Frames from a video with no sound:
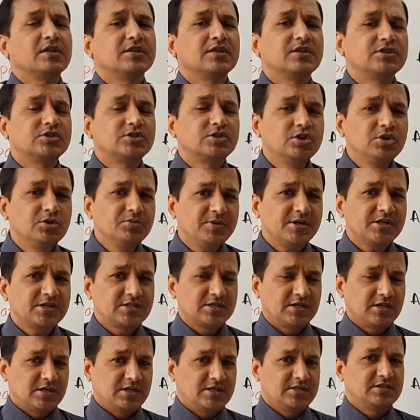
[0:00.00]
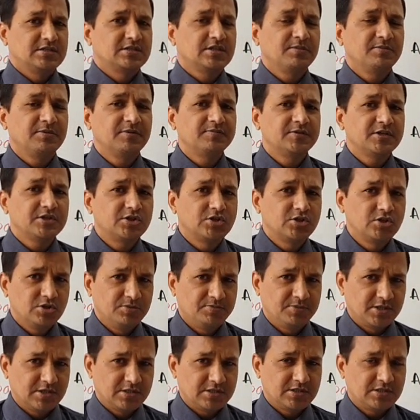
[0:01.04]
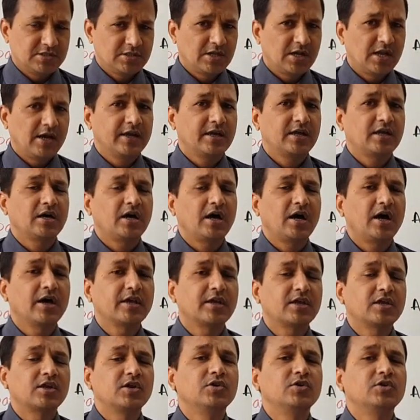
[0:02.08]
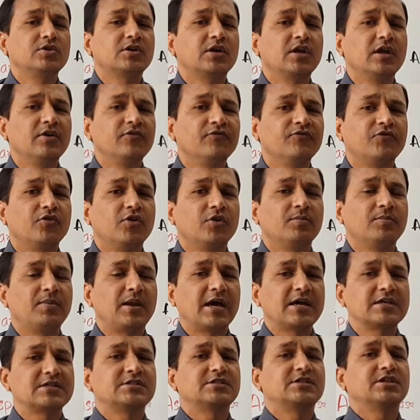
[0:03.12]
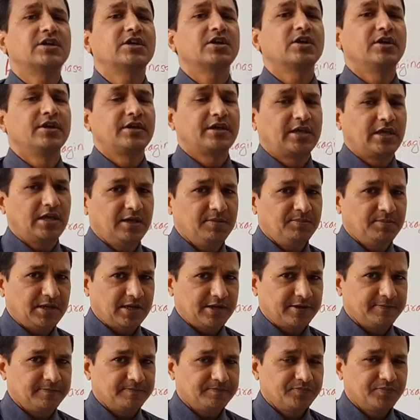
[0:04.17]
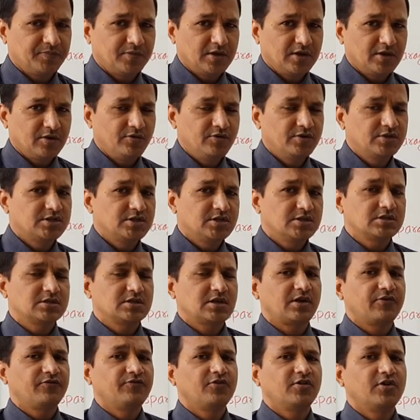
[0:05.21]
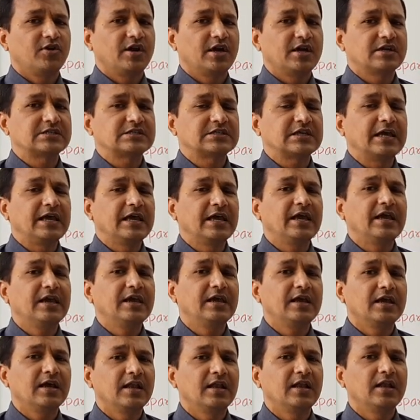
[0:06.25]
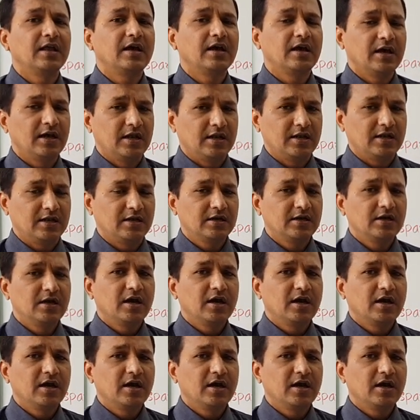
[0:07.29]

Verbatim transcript: the tumor cells, some of the tumors like acute lymphoblastic leukemia, which is referred as ALL,